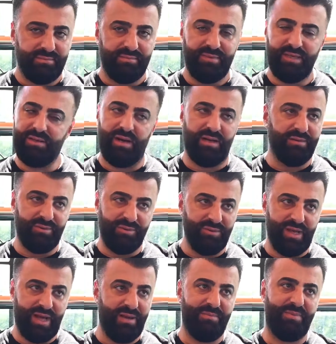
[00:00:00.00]
We can't do
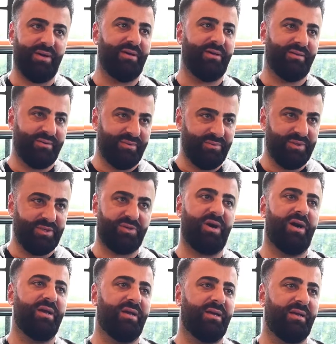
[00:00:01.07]
that, but we
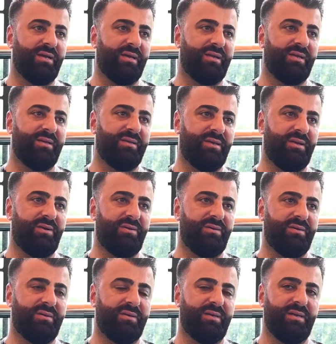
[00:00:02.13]
try, you know.
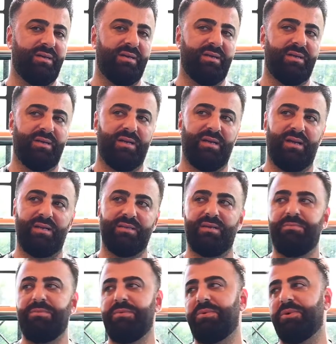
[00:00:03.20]

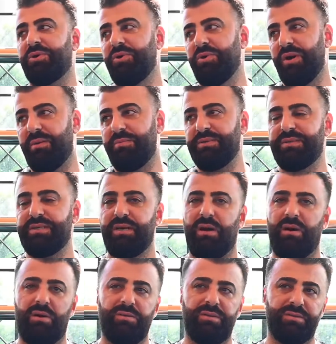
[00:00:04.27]
Some people queue up and say,
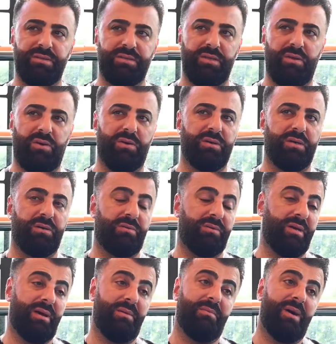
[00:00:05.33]
oh, this is long and all
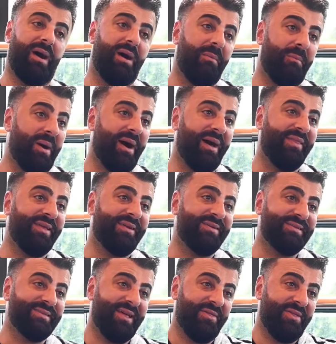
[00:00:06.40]
that. But there
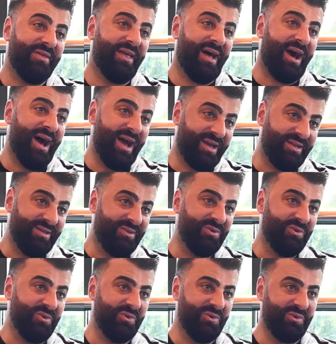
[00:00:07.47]
is nothing that I could
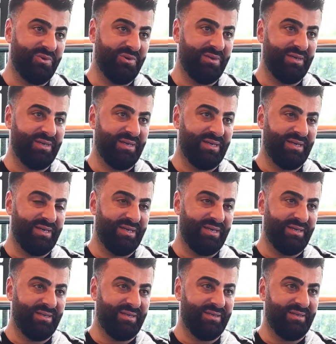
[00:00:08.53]
do,
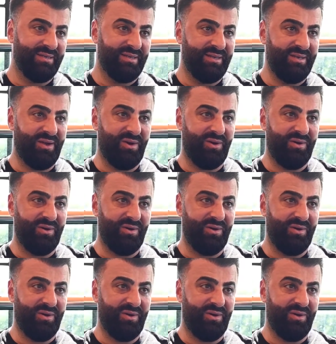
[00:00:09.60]
you know.